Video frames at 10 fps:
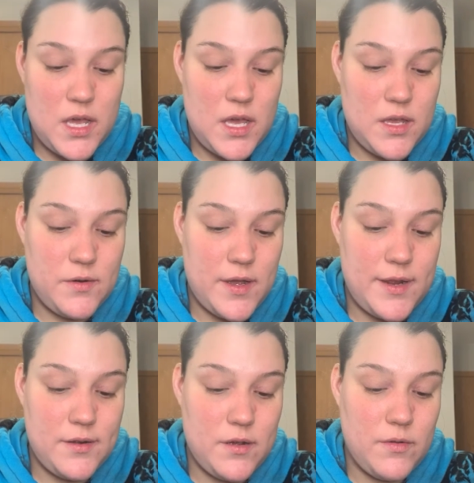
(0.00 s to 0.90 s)
And I
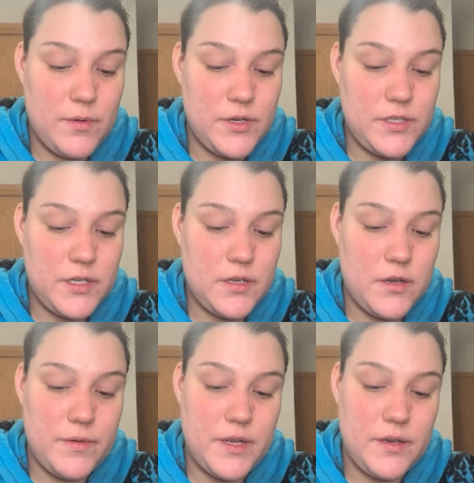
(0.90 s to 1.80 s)
don't know, we're just gonna
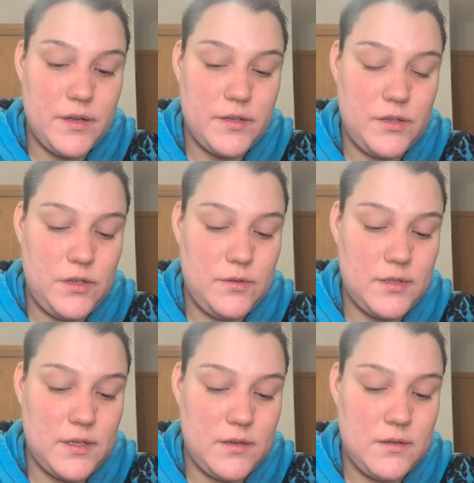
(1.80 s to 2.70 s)
go in here and use
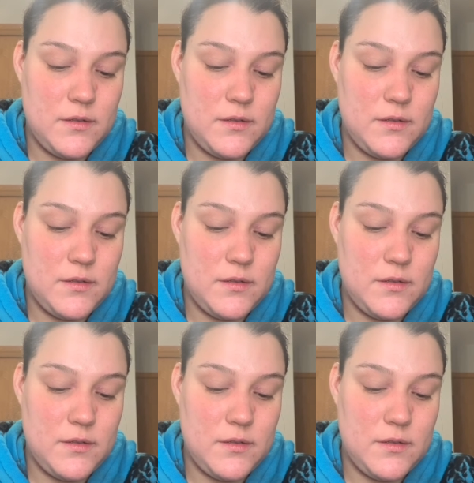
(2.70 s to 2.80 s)
it.